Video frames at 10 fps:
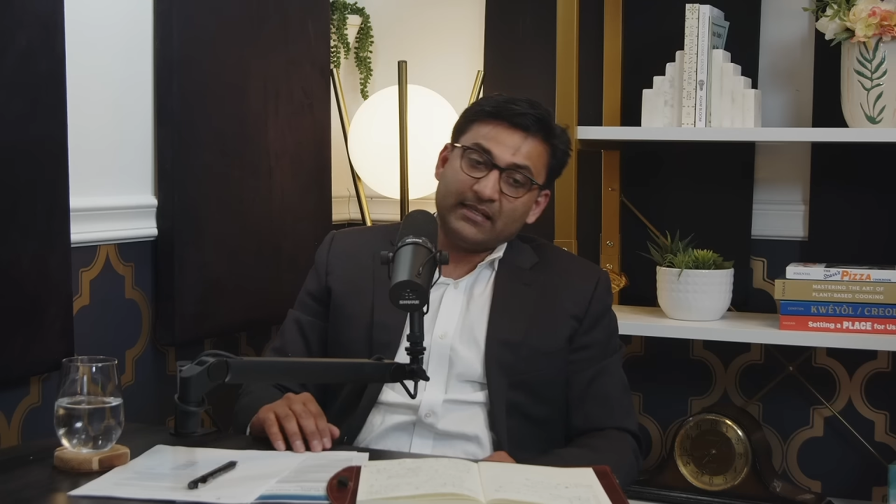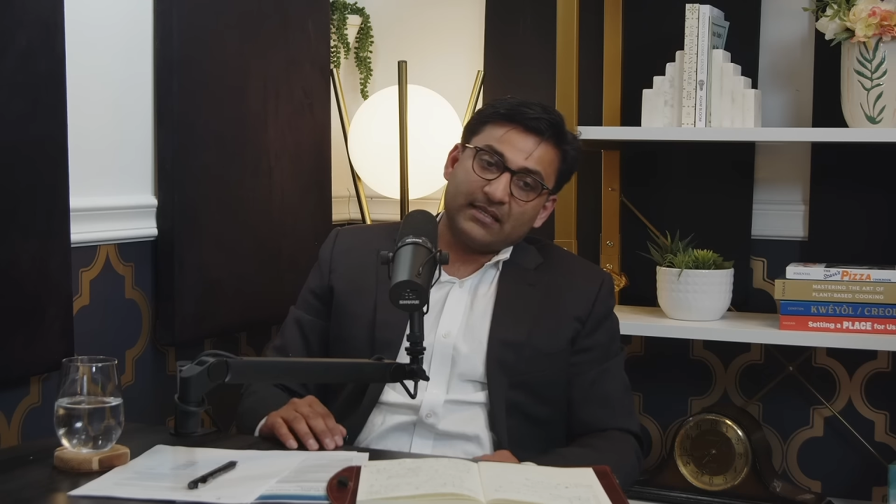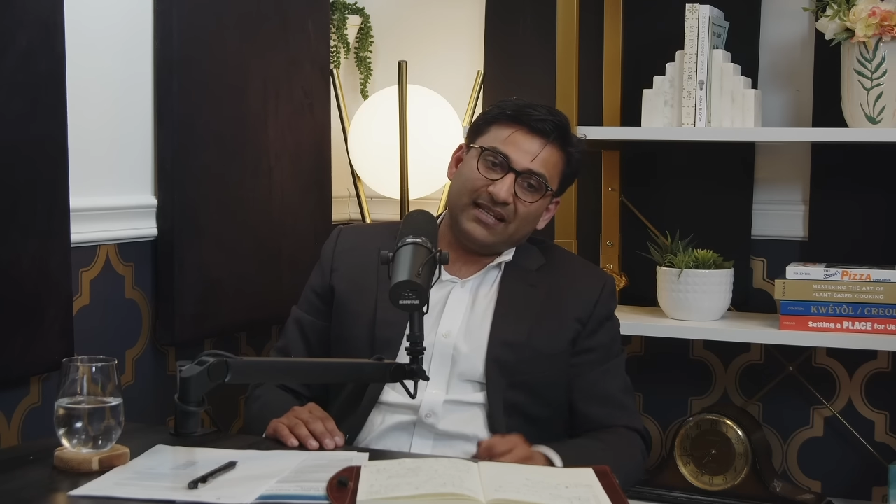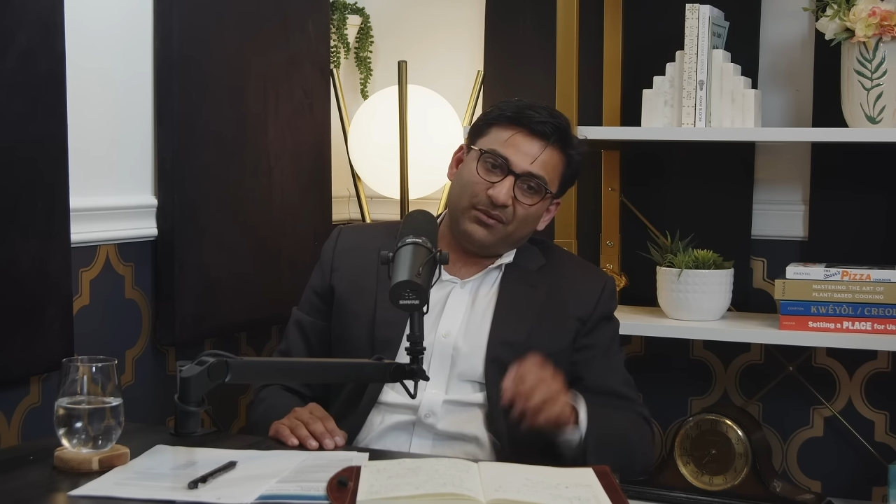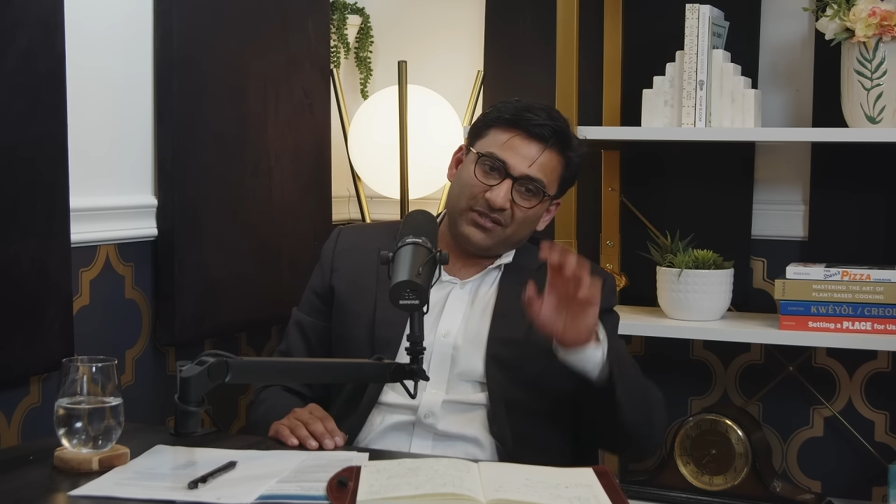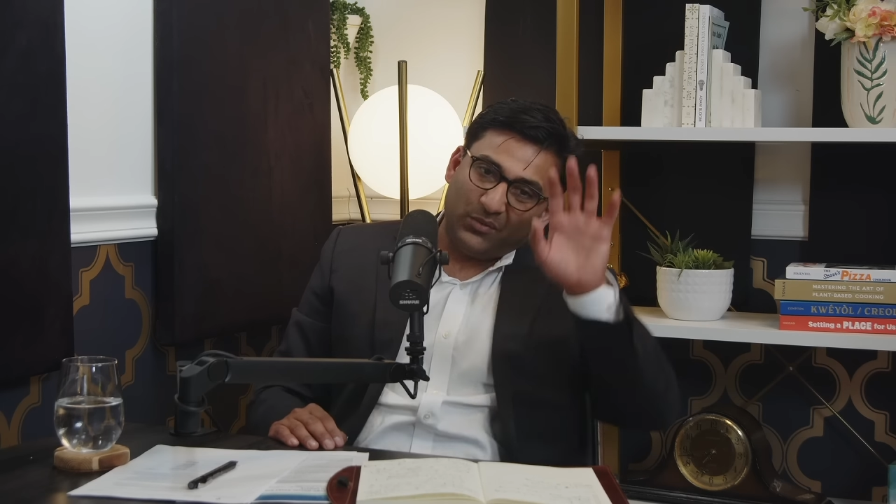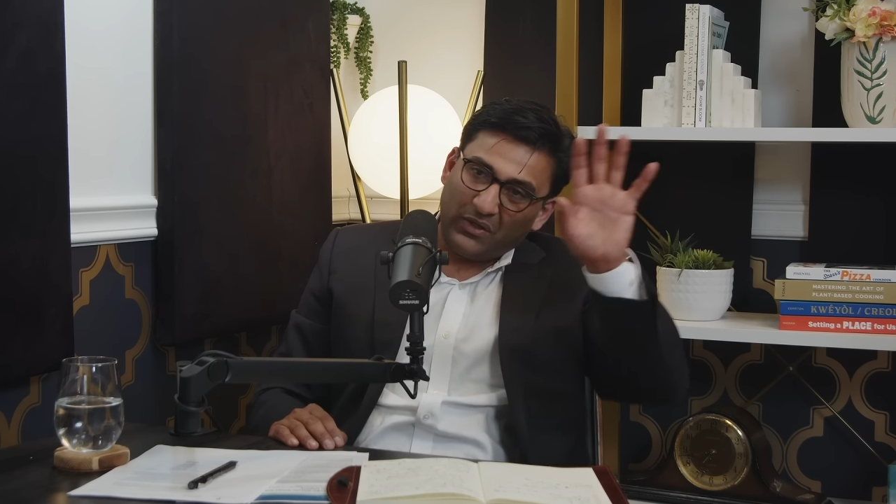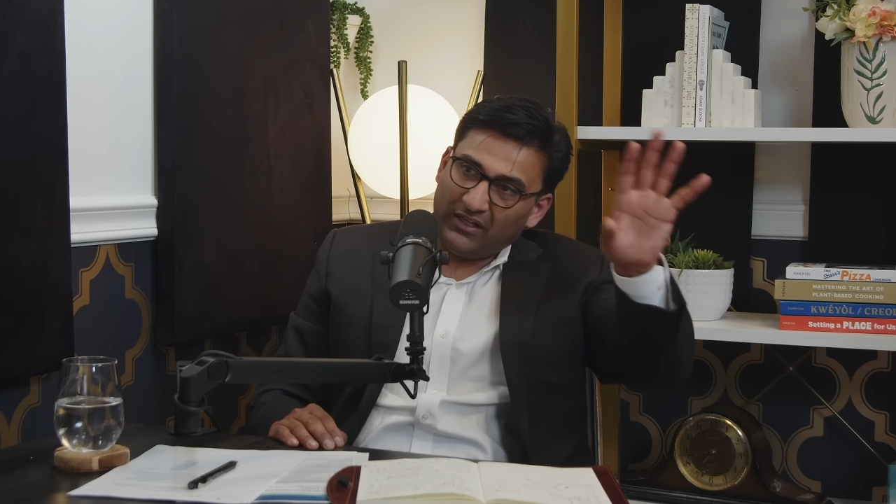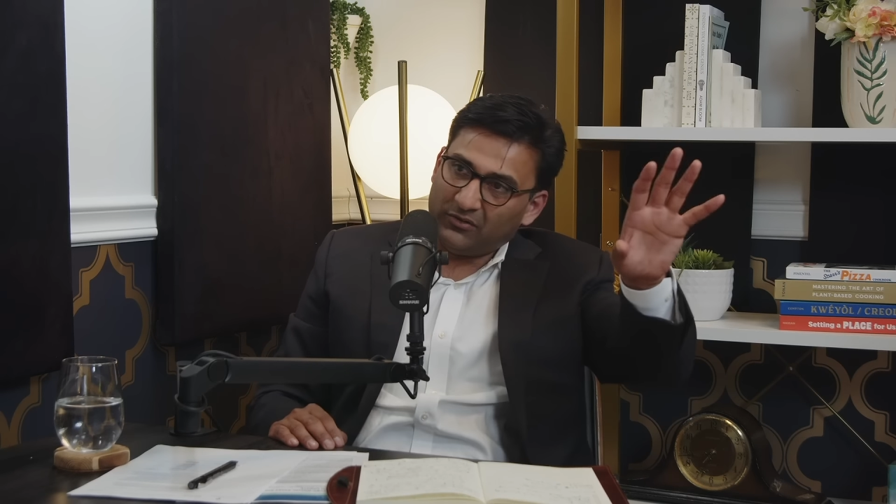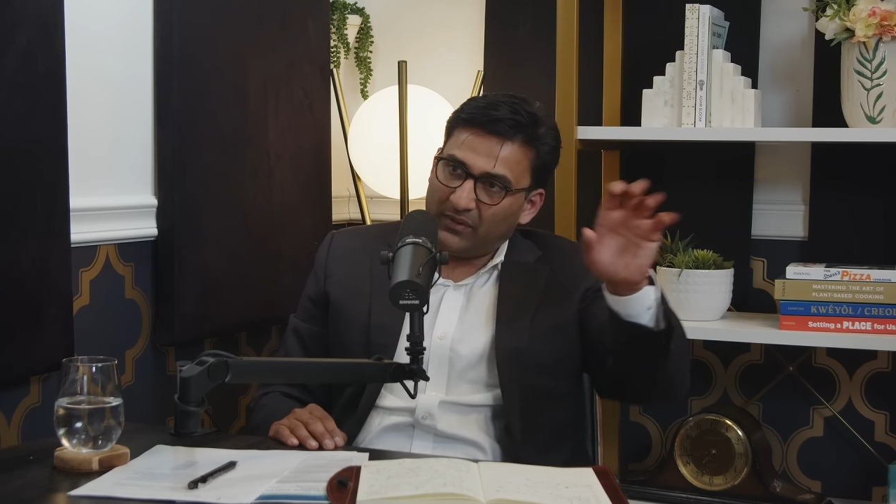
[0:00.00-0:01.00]
So that was the
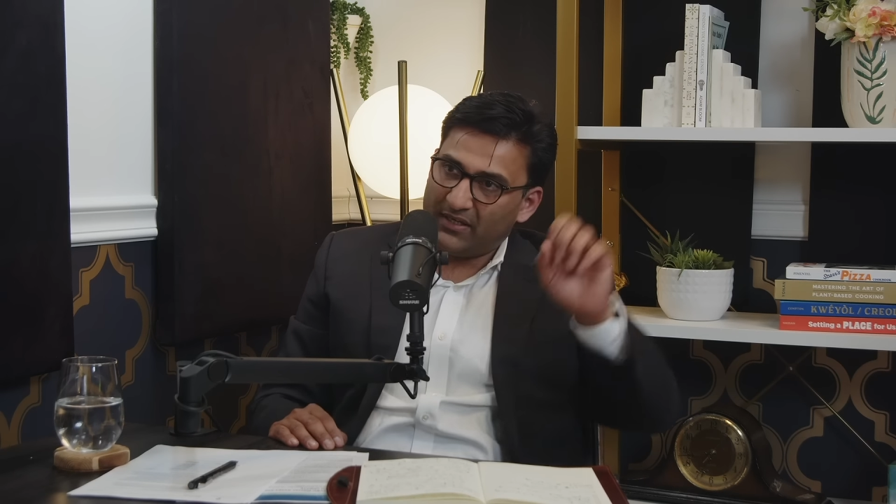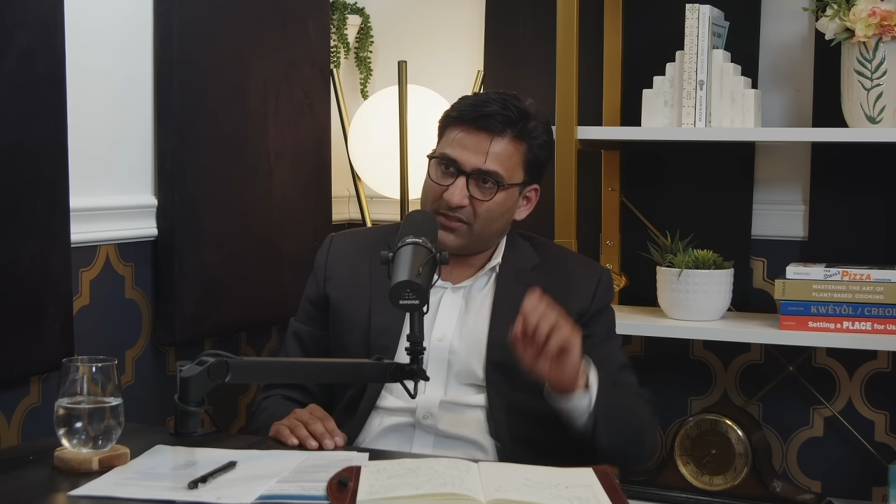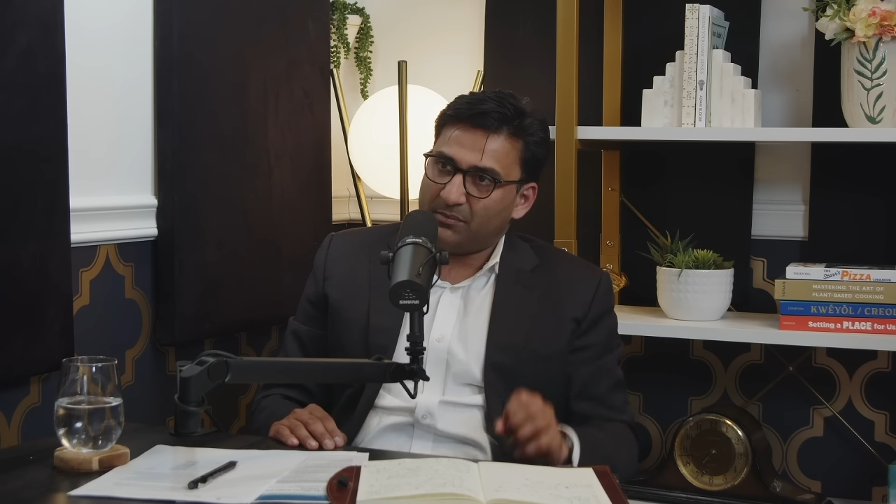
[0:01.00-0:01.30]
Wild West.